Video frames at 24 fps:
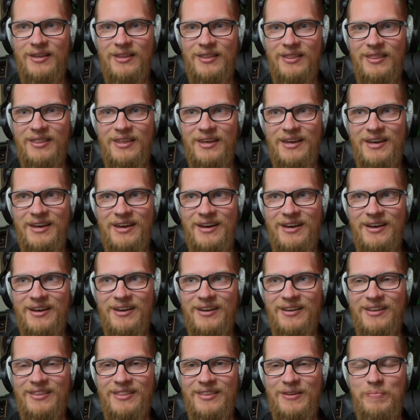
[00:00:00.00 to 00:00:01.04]

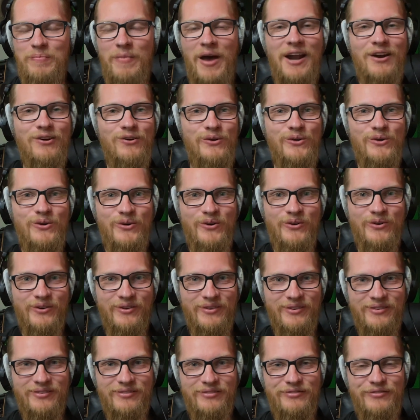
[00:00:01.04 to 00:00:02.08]
the Matador
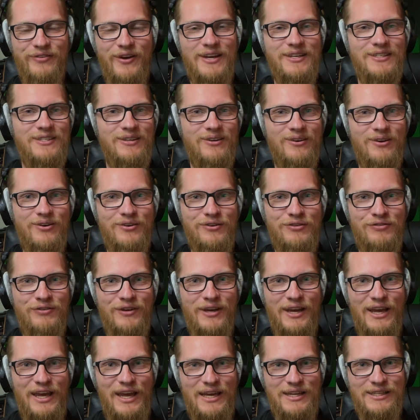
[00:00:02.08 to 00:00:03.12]
facing off
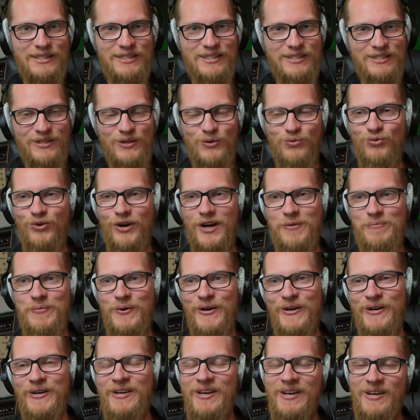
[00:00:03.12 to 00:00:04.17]
against the
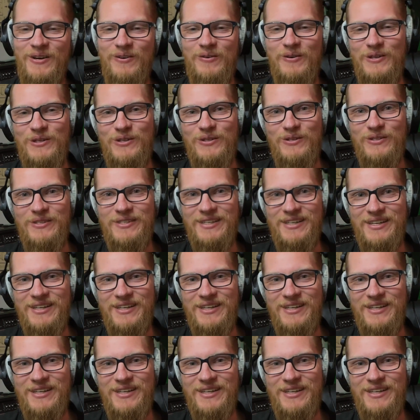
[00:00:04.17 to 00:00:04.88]
Reaper, which is